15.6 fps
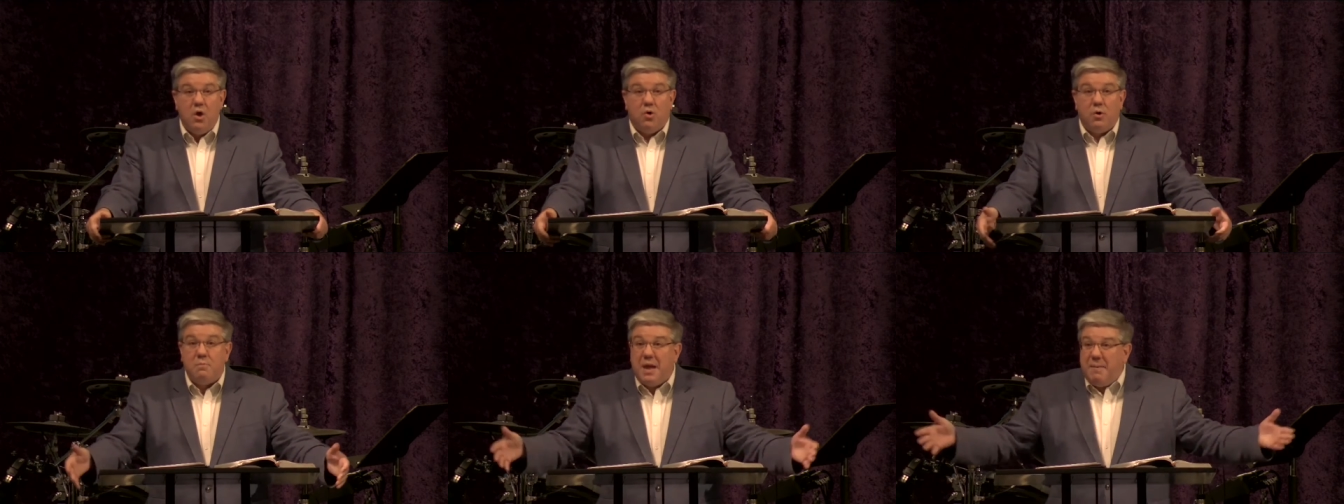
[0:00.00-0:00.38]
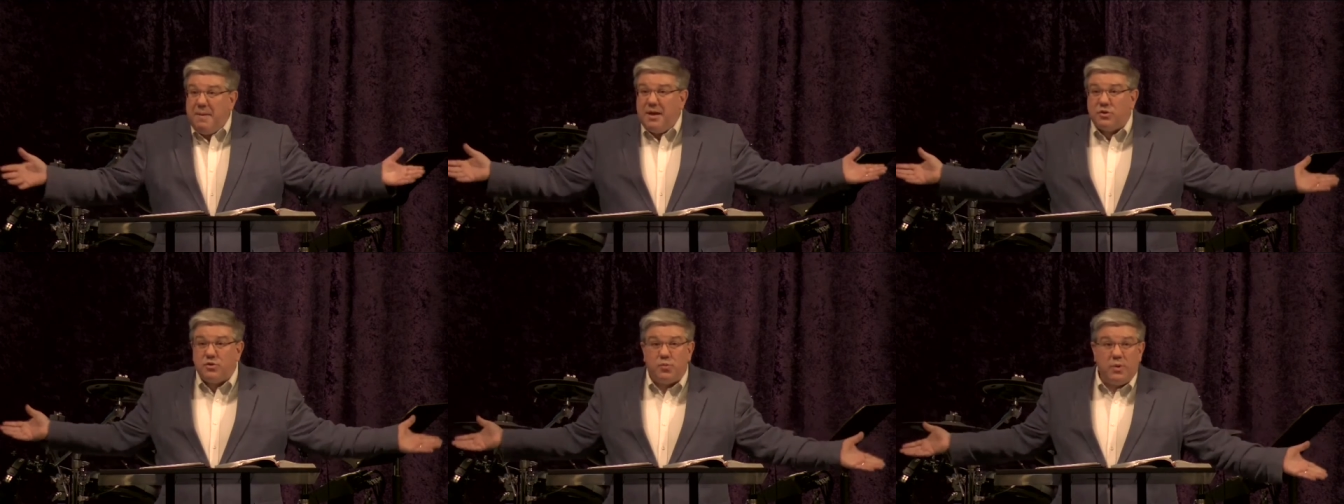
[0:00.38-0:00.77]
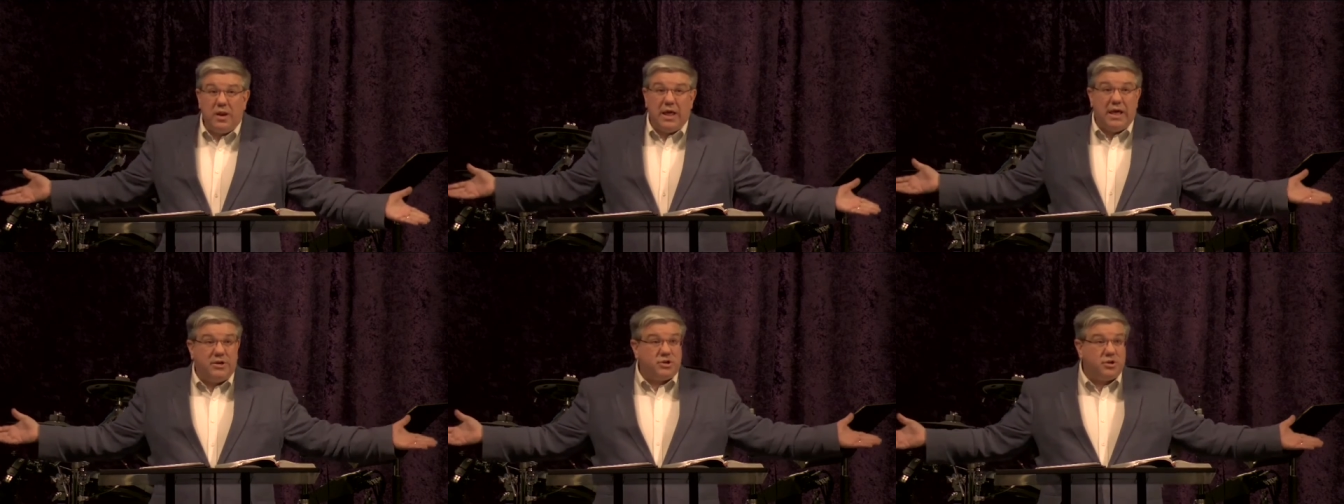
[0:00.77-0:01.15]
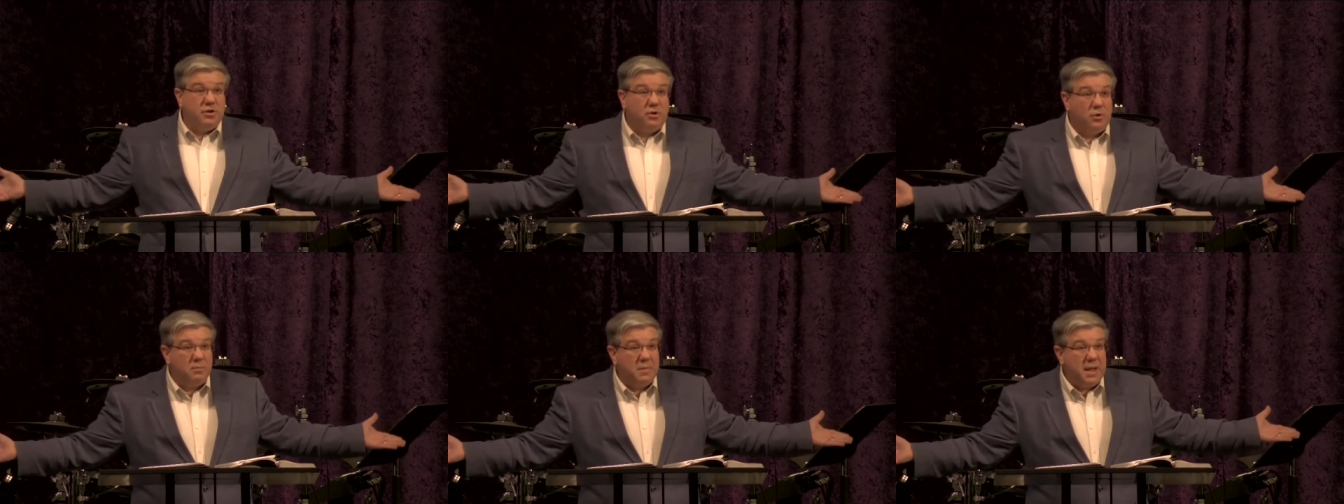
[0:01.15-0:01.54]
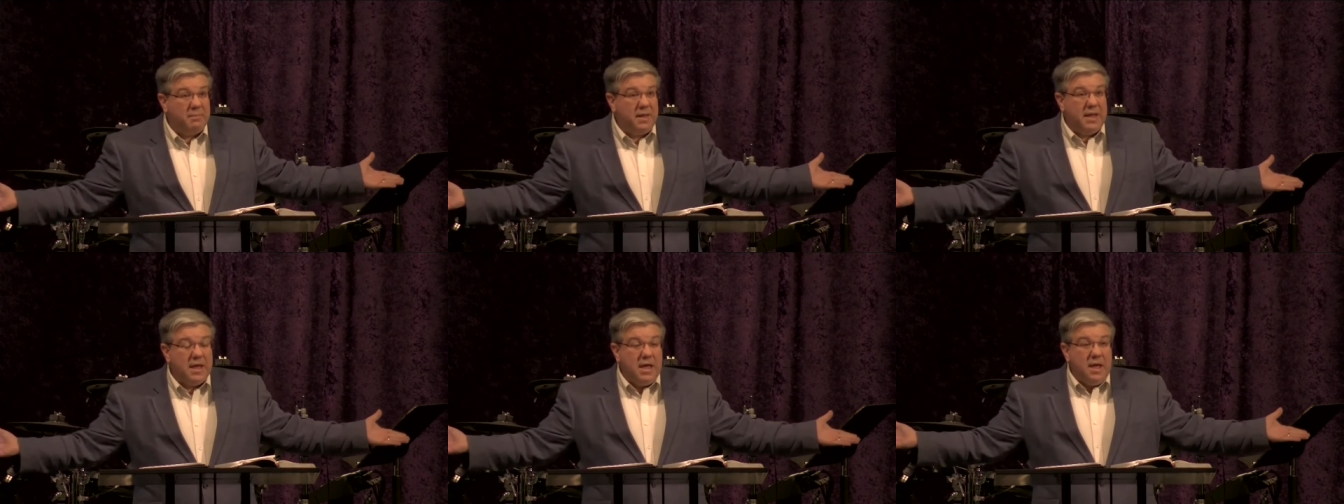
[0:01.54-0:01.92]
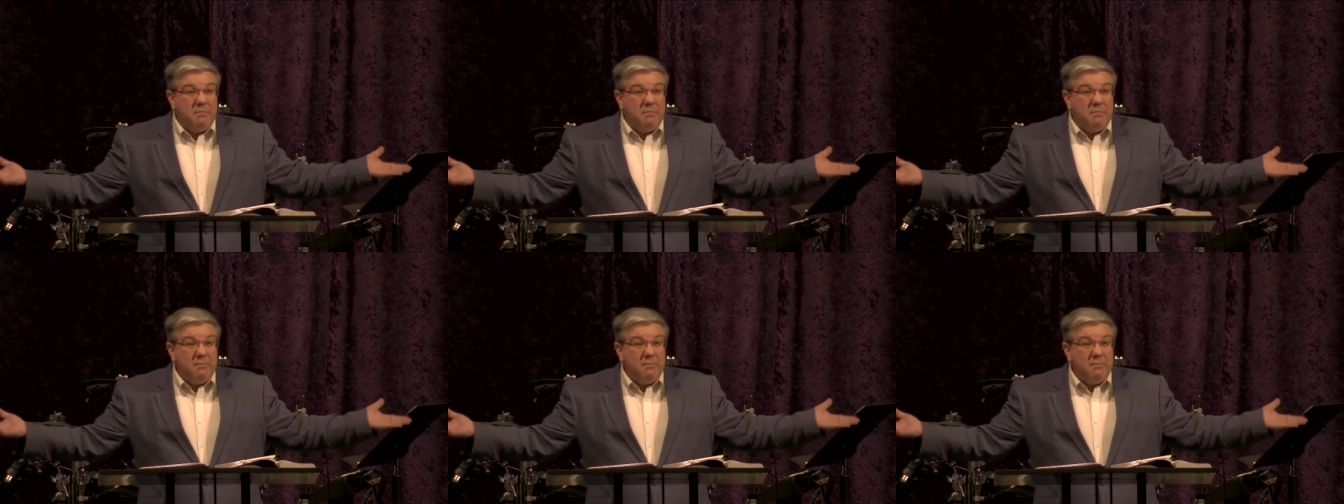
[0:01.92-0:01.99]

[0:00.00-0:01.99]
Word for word: or maybe it's relational. Maybe